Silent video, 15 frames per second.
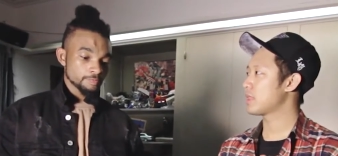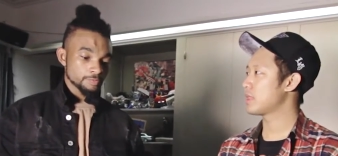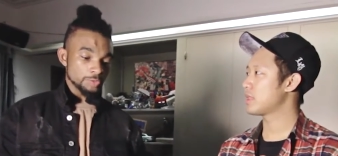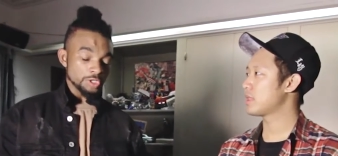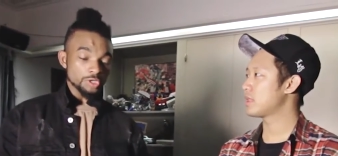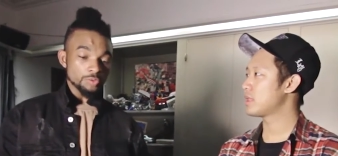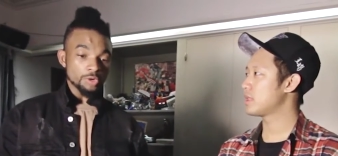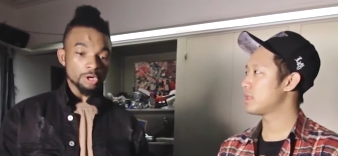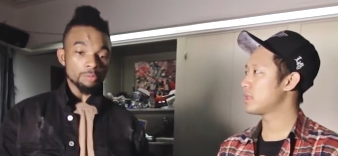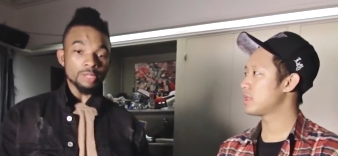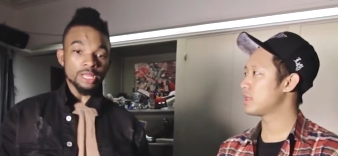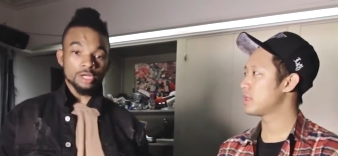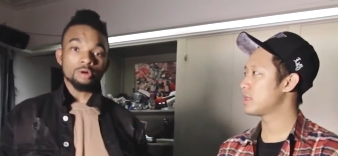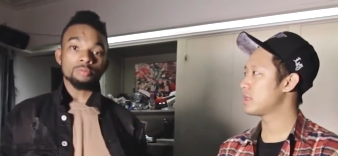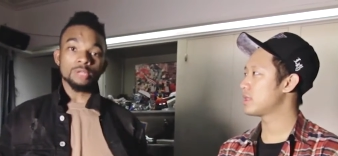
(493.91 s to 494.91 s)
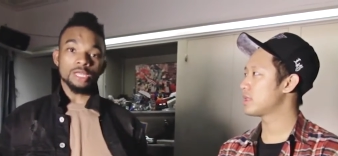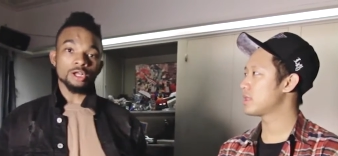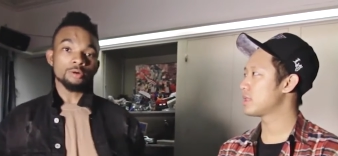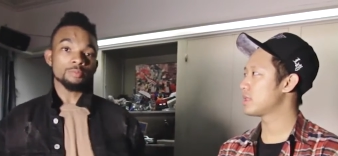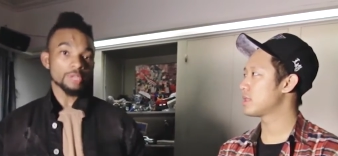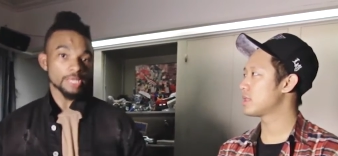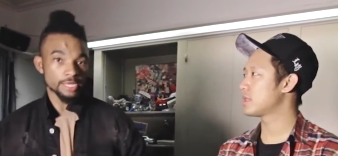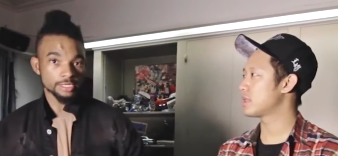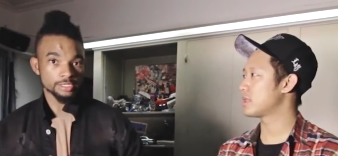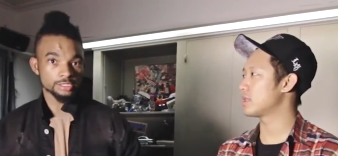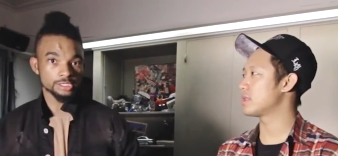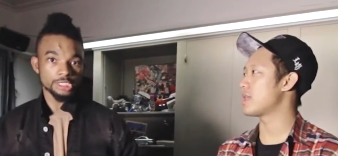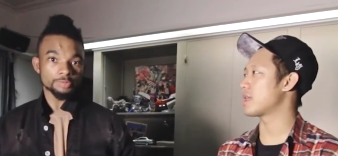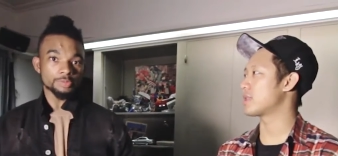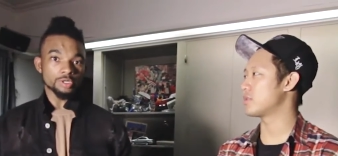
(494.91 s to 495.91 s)
Speaker 1: you can wear black on black on black.
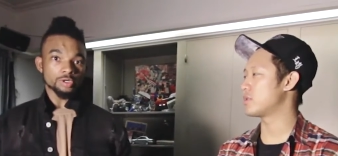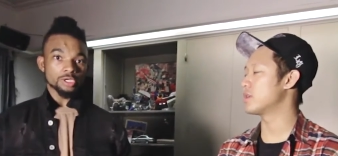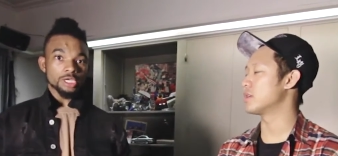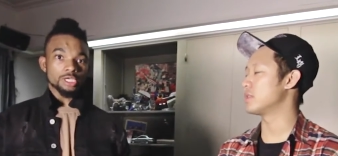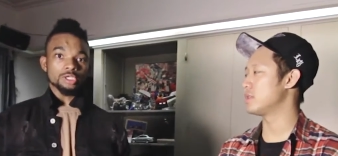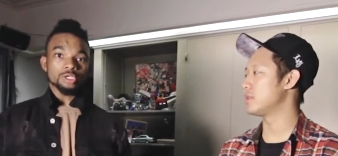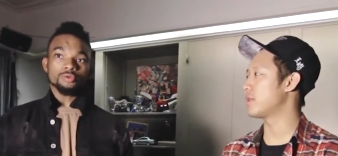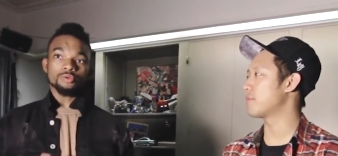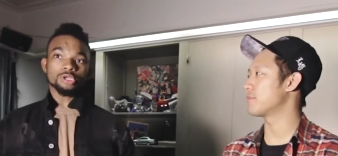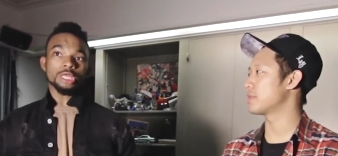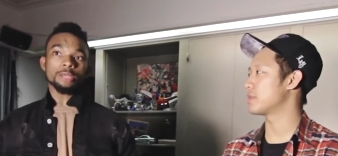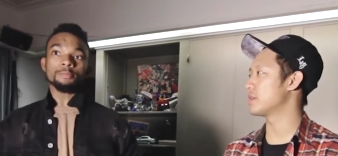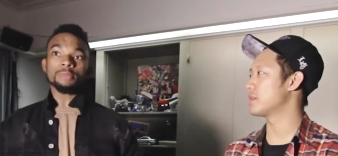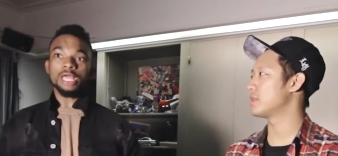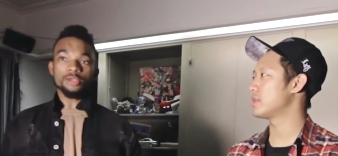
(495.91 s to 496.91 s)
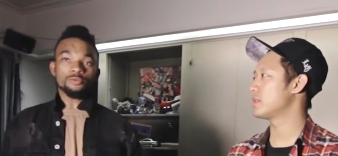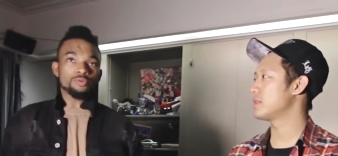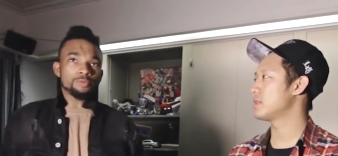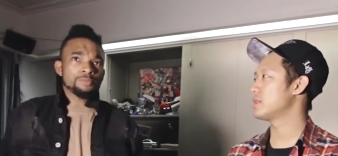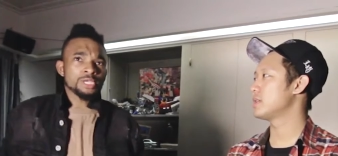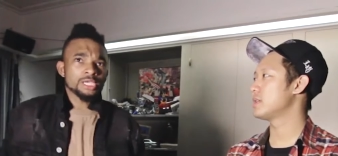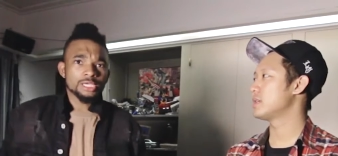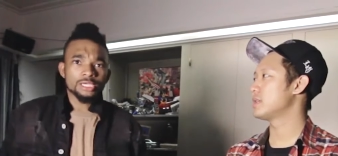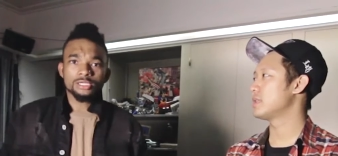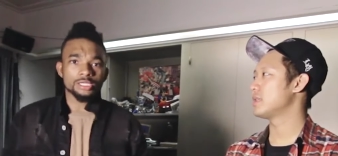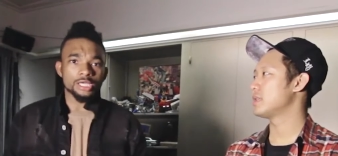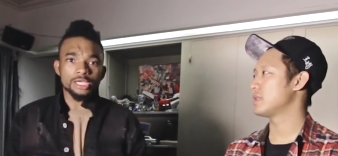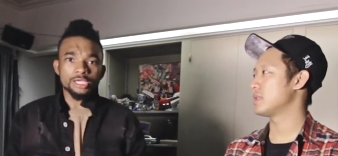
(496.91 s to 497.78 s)
That'd yeah, be you okay. Could, you can wear that could. black with pink. Like